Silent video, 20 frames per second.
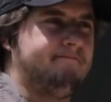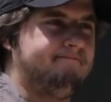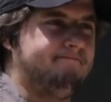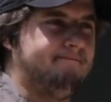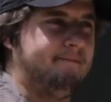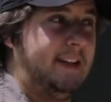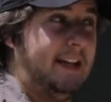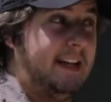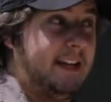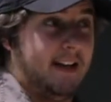
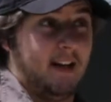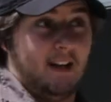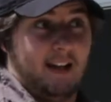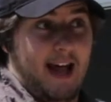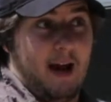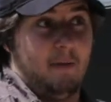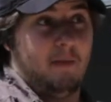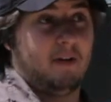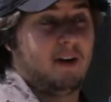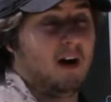needed
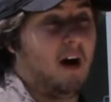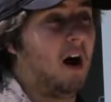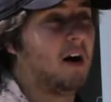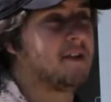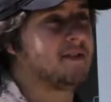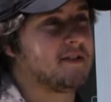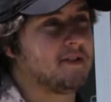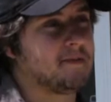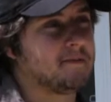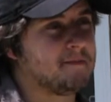elaborate
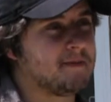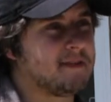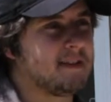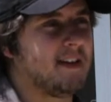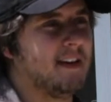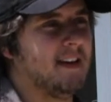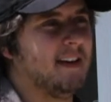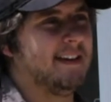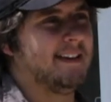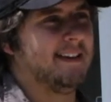costumes
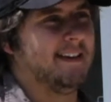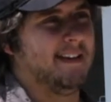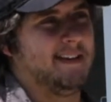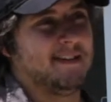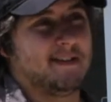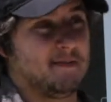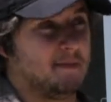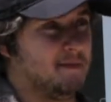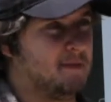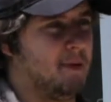and
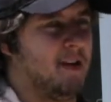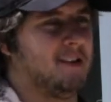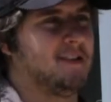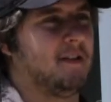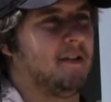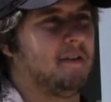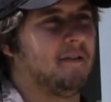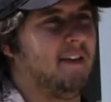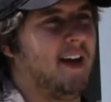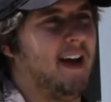some special
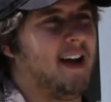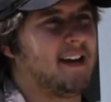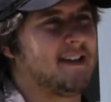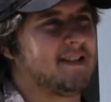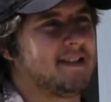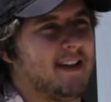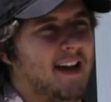effects.